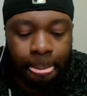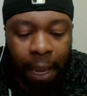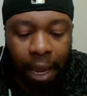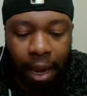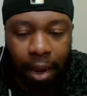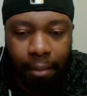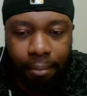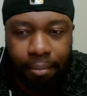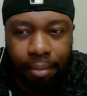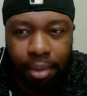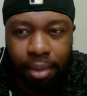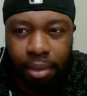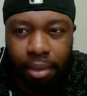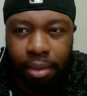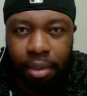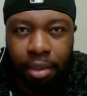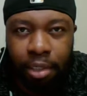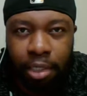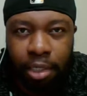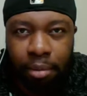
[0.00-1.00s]

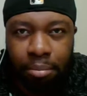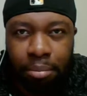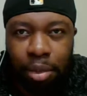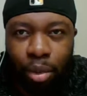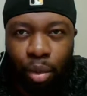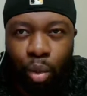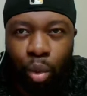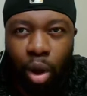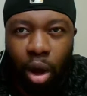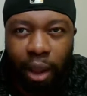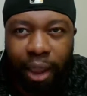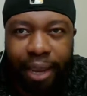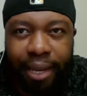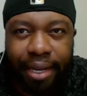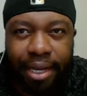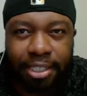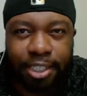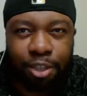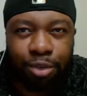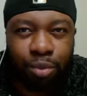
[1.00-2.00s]
Um, Milwaukee
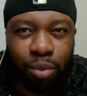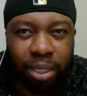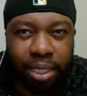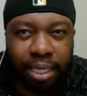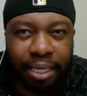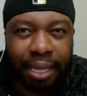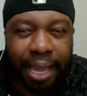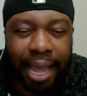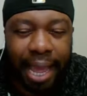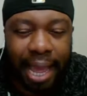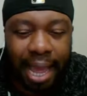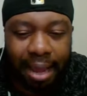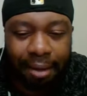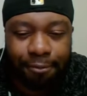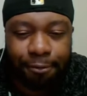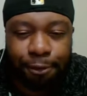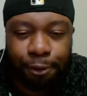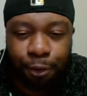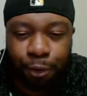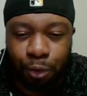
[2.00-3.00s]
doesn't really
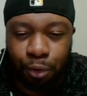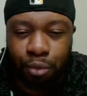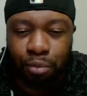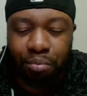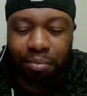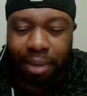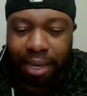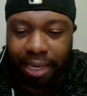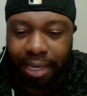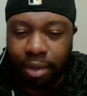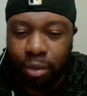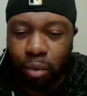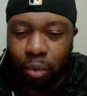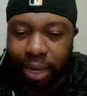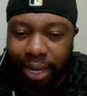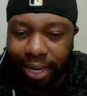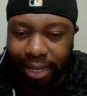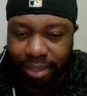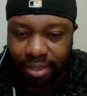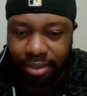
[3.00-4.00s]
have too many
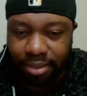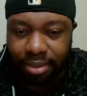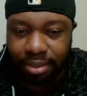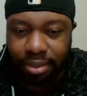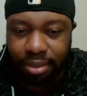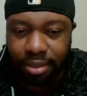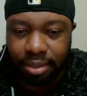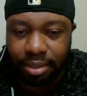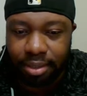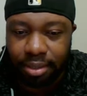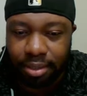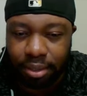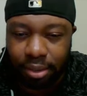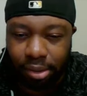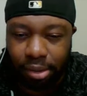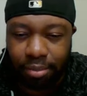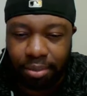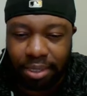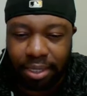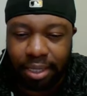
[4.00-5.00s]
weaknesses.
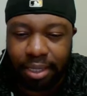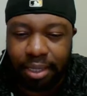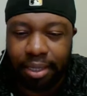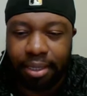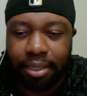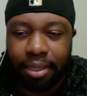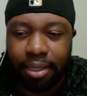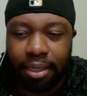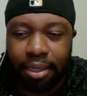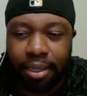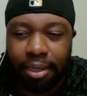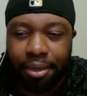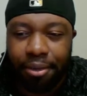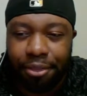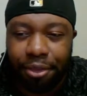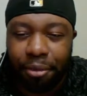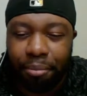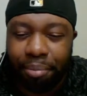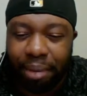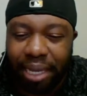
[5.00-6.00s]
You know what I'm saying?
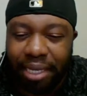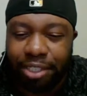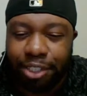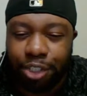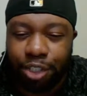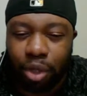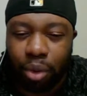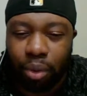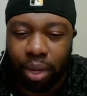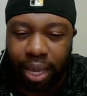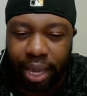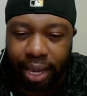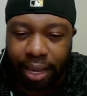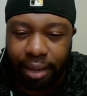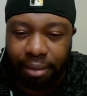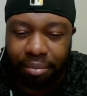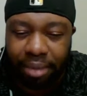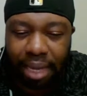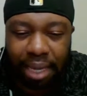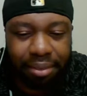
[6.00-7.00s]
Their bench is
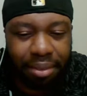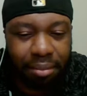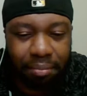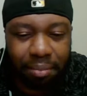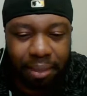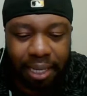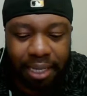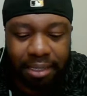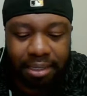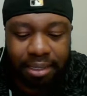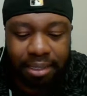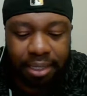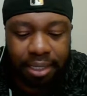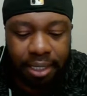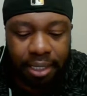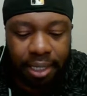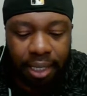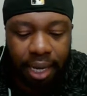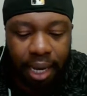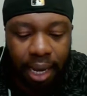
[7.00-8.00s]
okay, not the best.
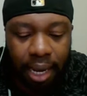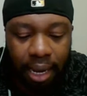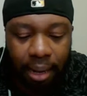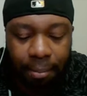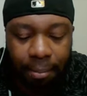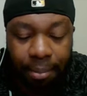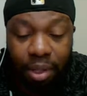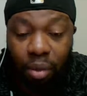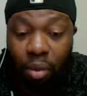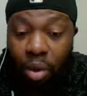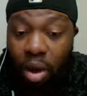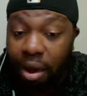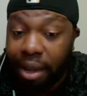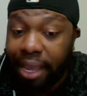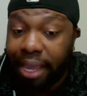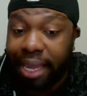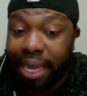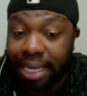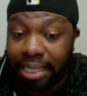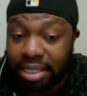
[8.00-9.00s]

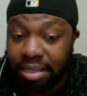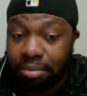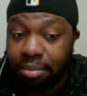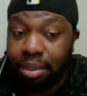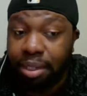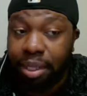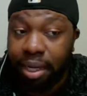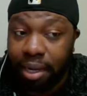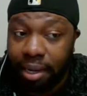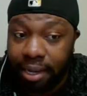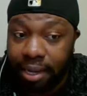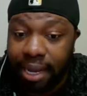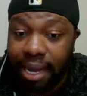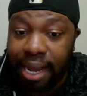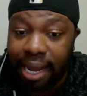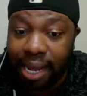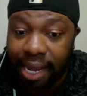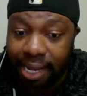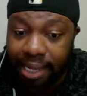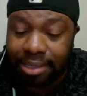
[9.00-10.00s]
Milwaukee got some young
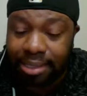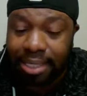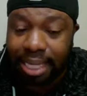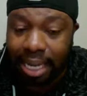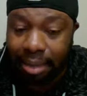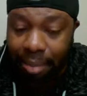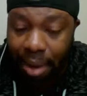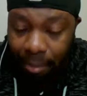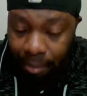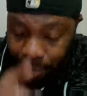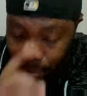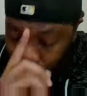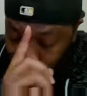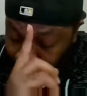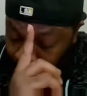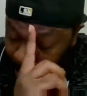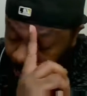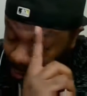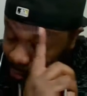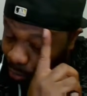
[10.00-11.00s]
guys like my
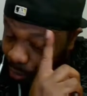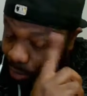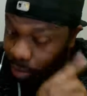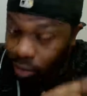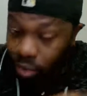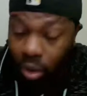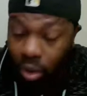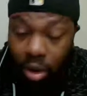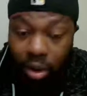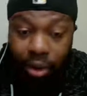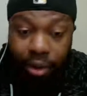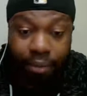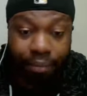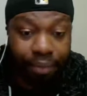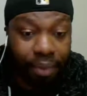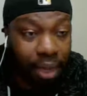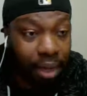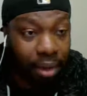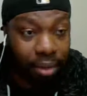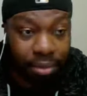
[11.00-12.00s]
bro Jordan Nora,
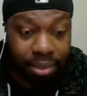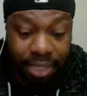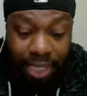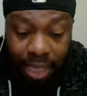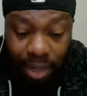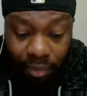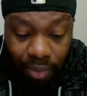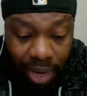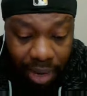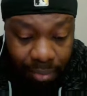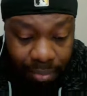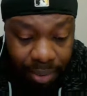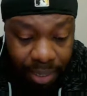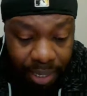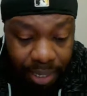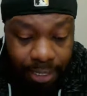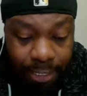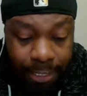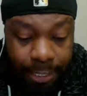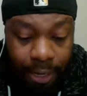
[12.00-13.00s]
second round
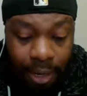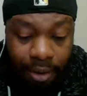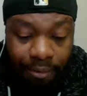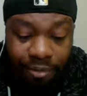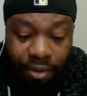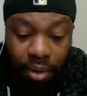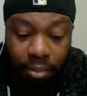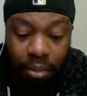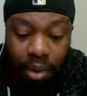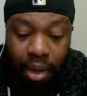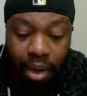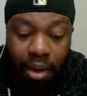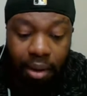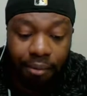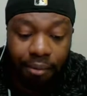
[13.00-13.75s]
pick from